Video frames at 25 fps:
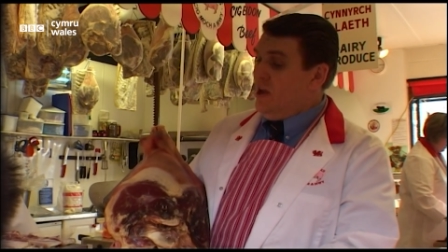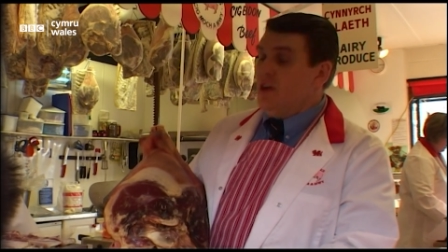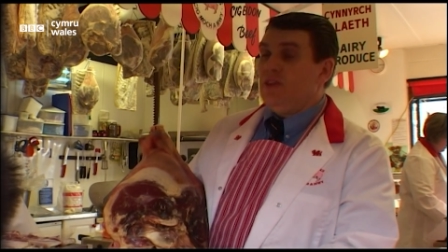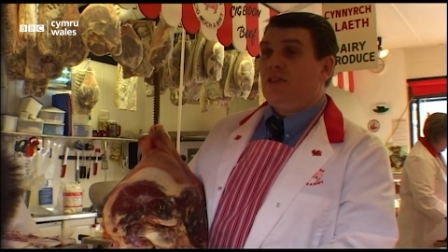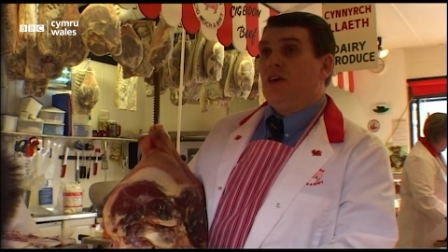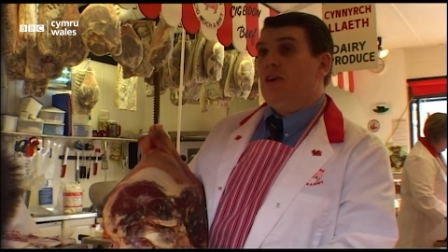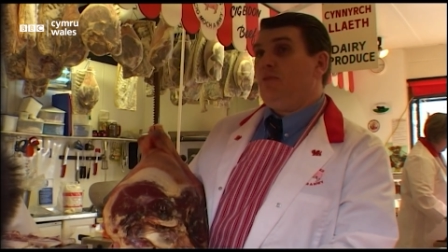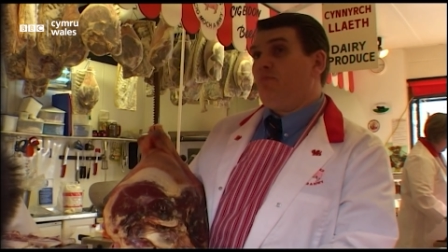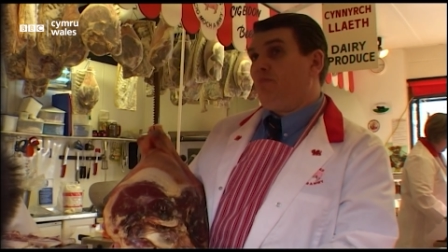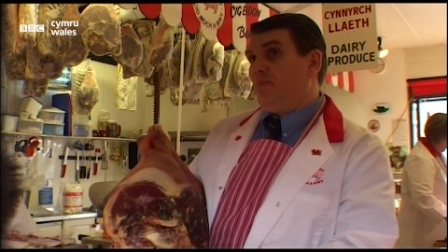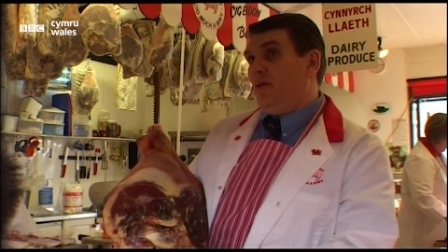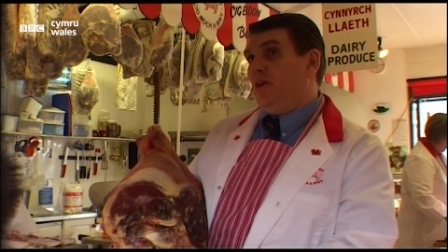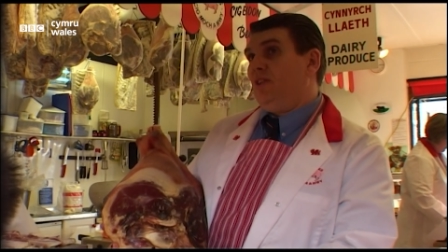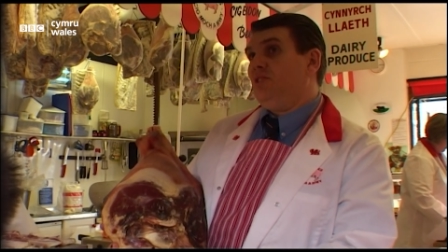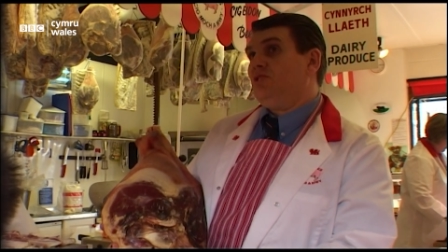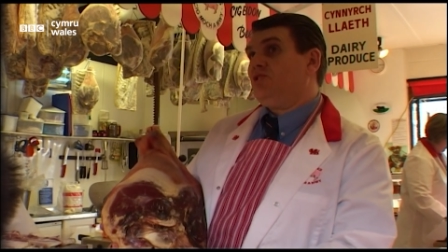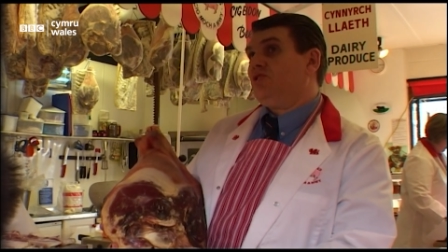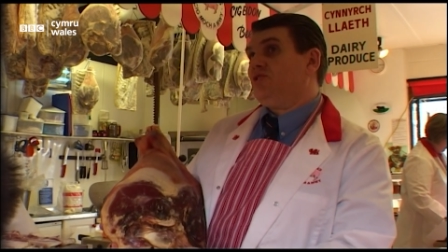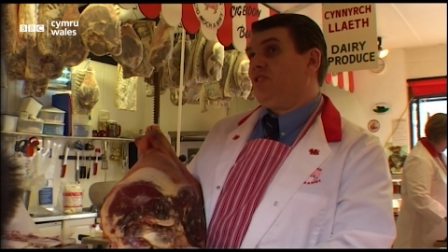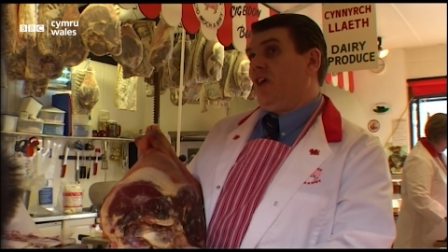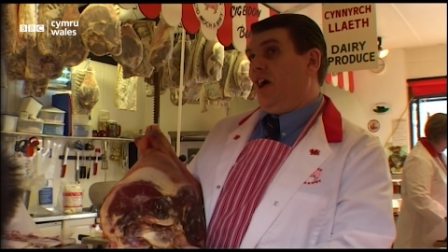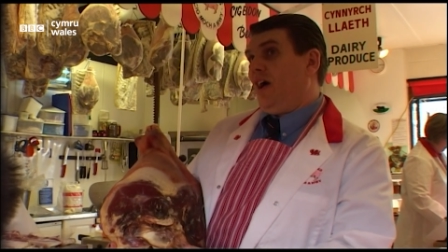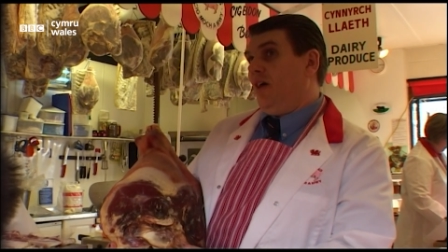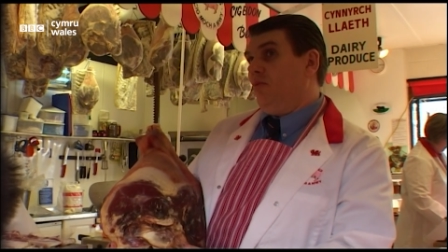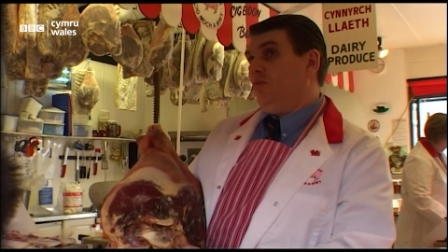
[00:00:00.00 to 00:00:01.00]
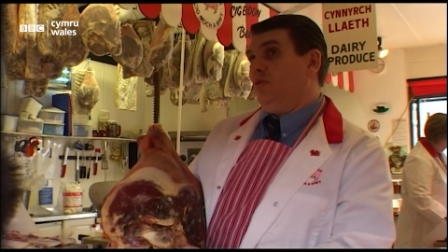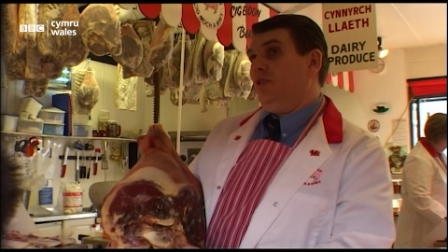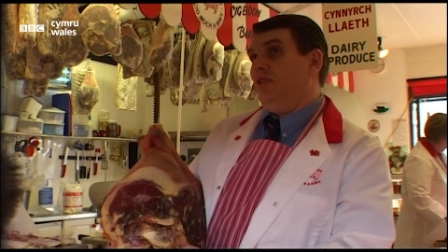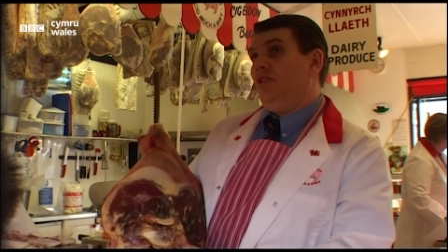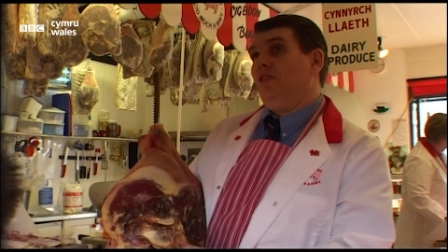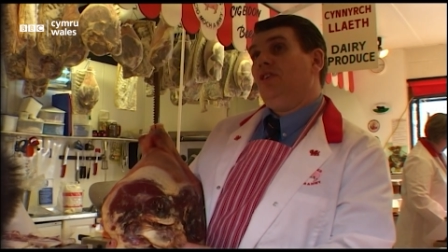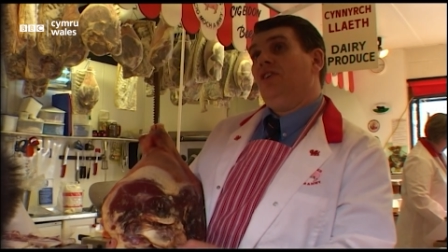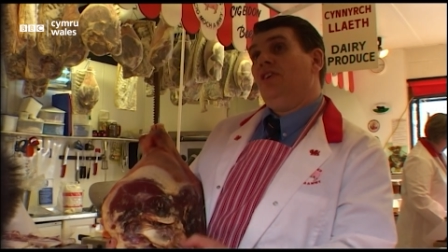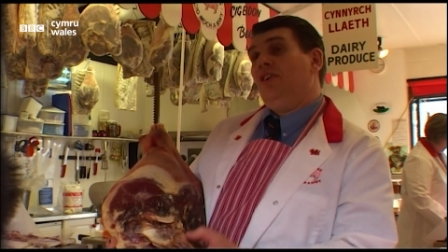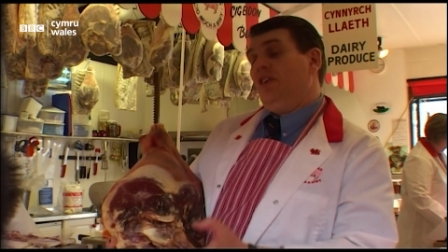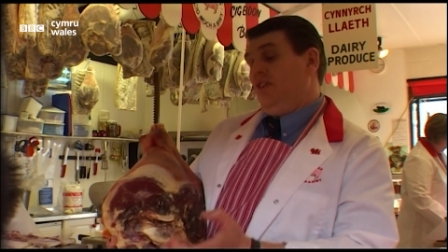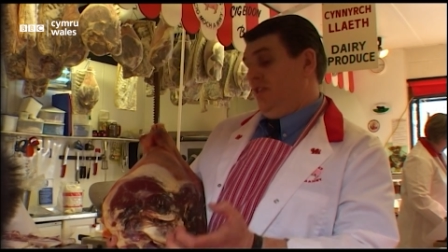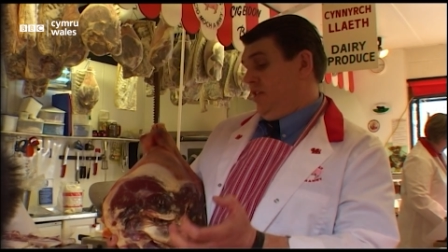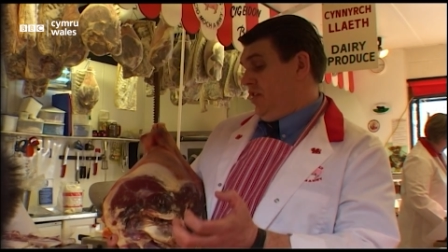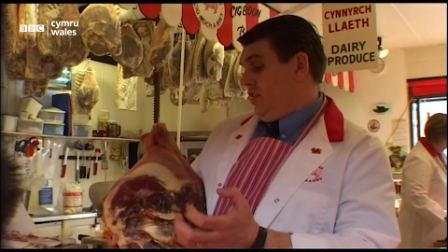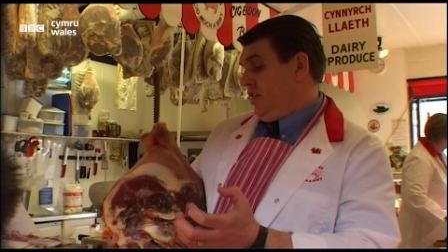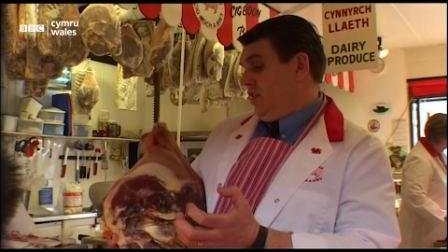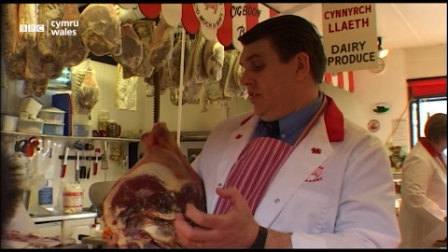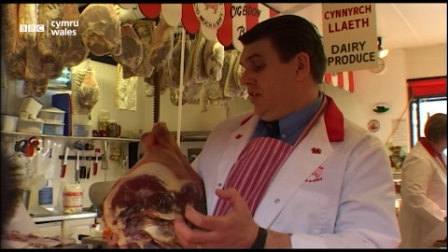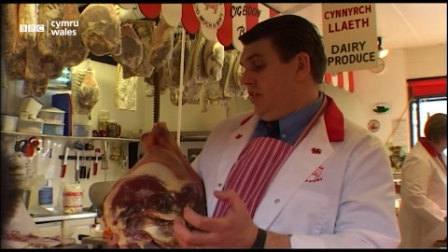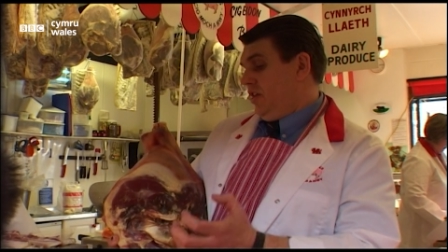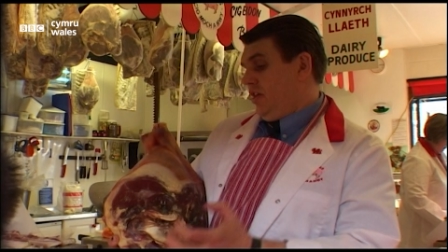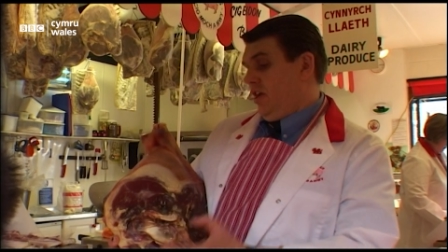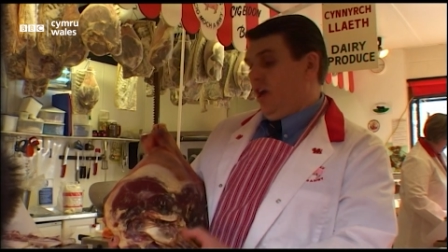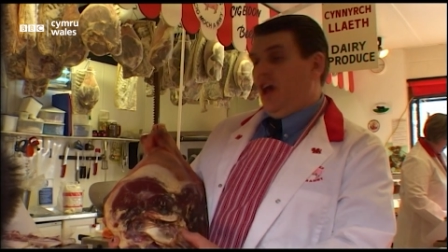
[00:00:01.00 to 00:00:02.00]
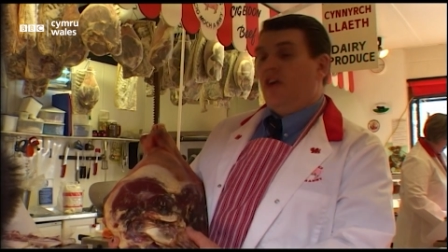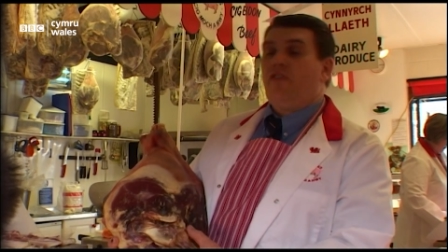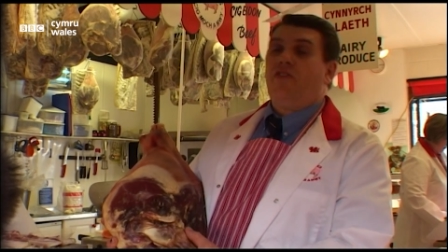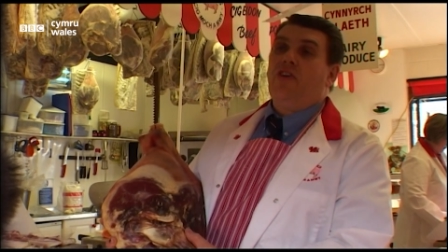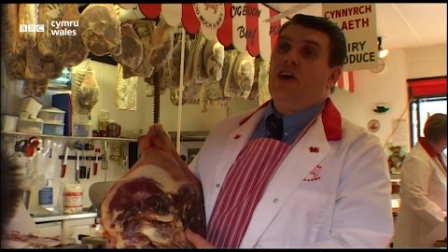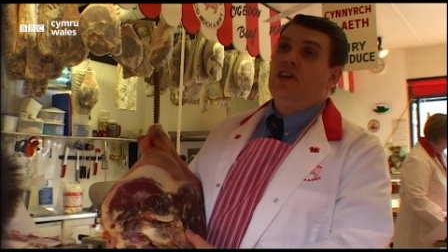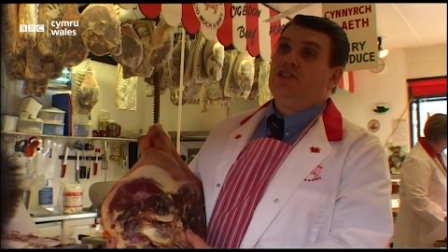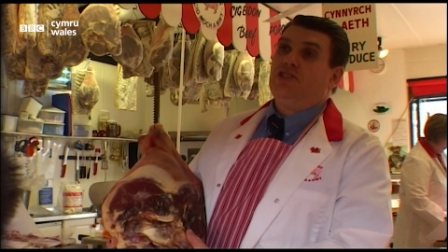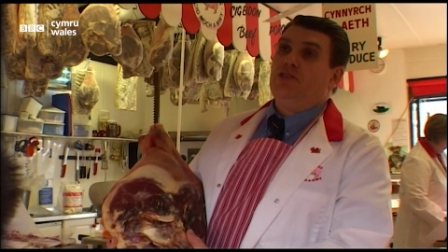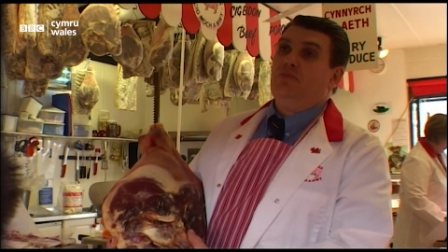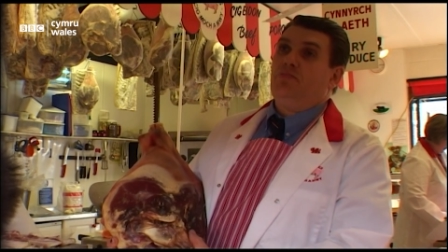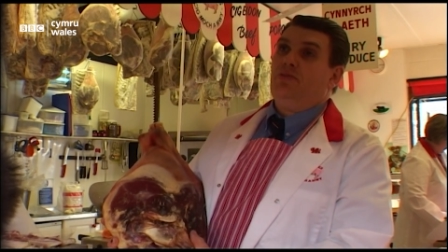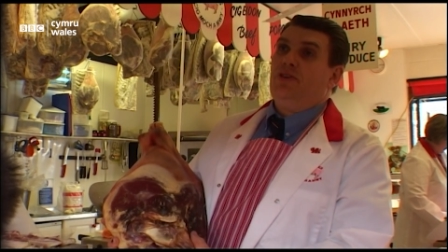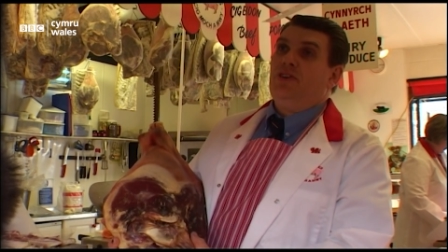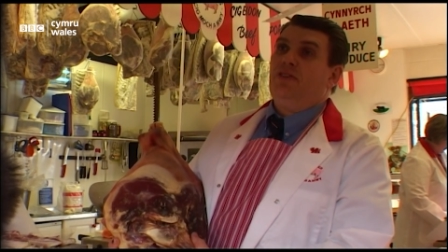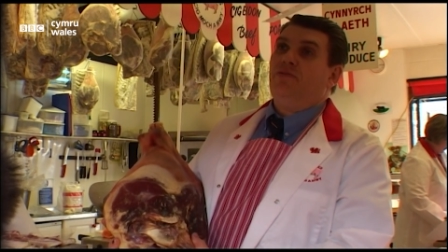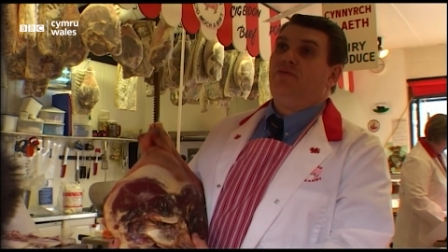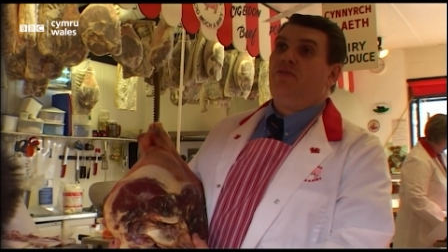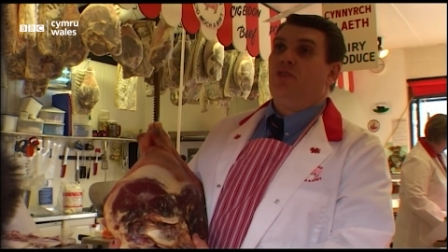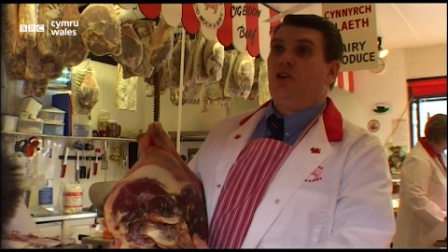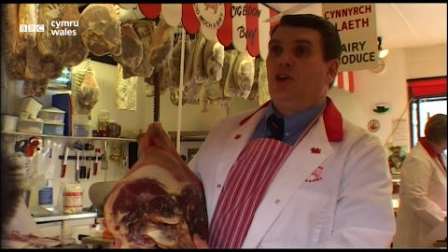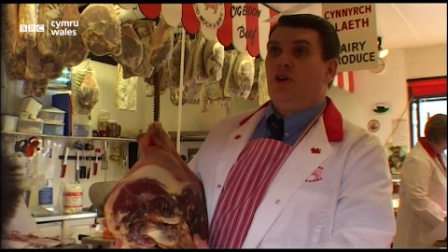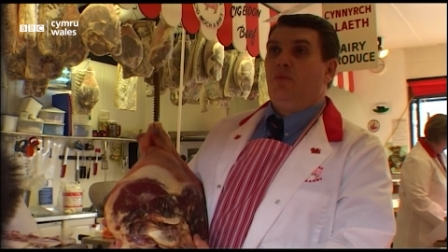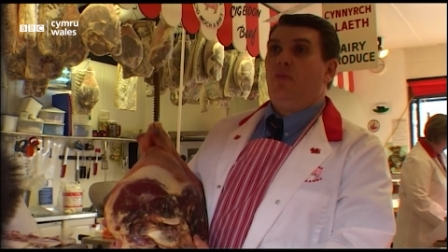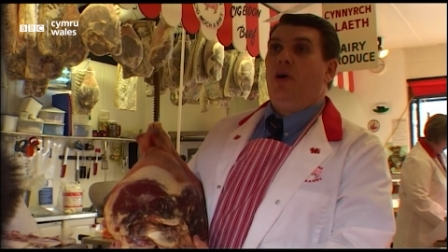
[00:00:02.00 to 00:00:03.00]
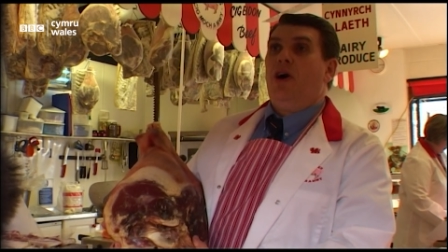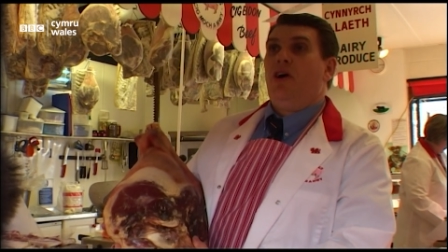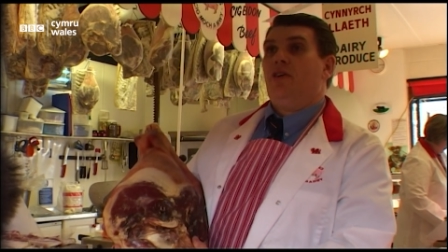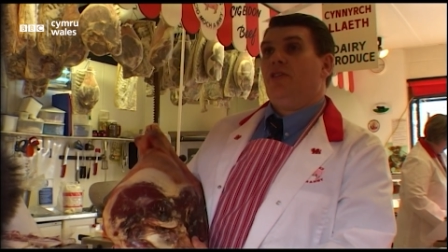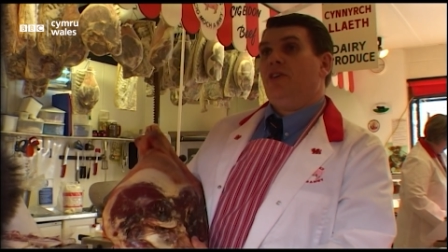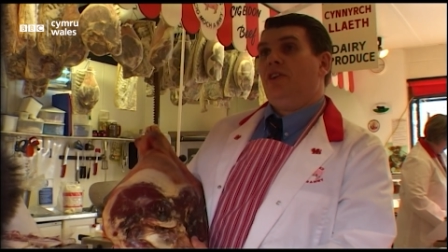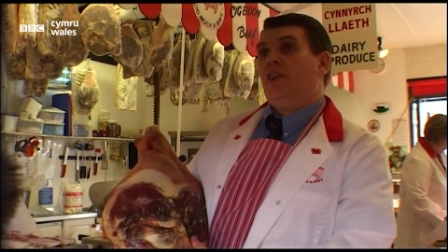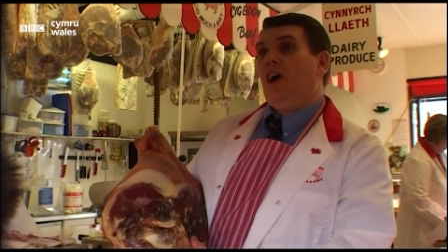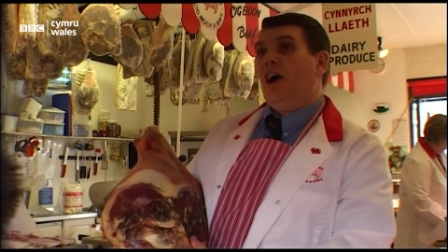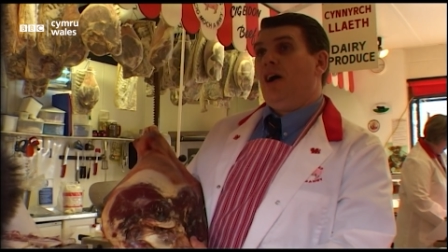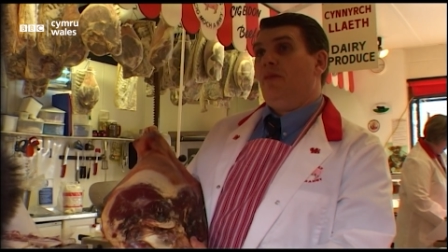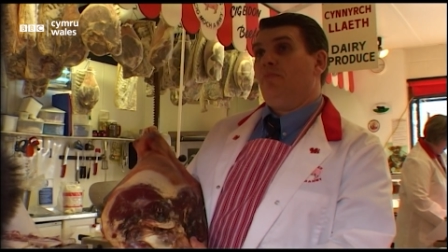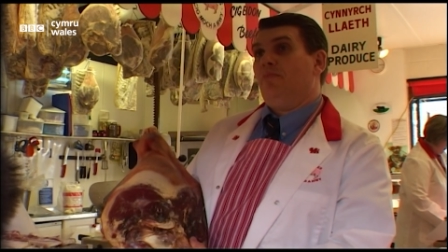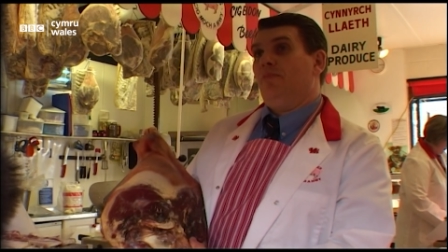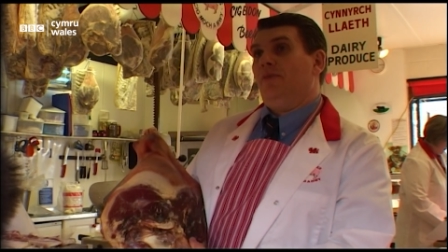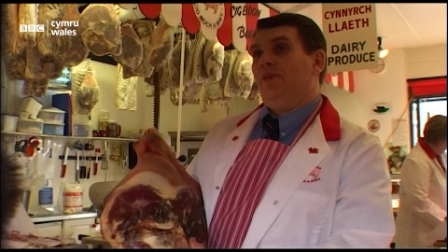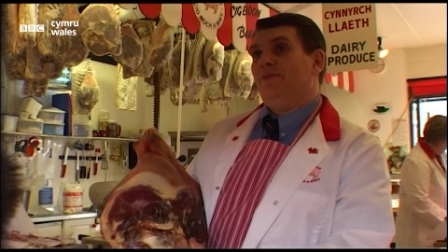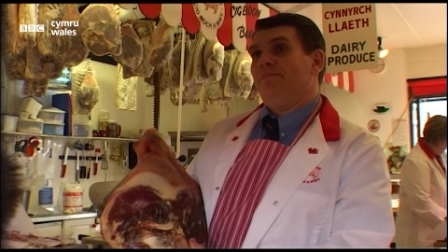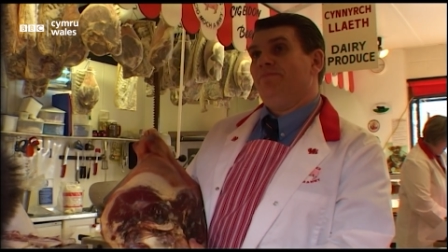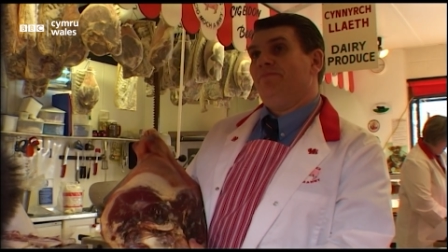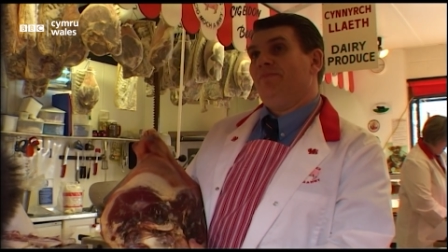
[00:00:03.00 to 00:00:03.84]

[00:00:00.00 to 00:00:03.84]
they pinched our recipe for Carmarthen ham,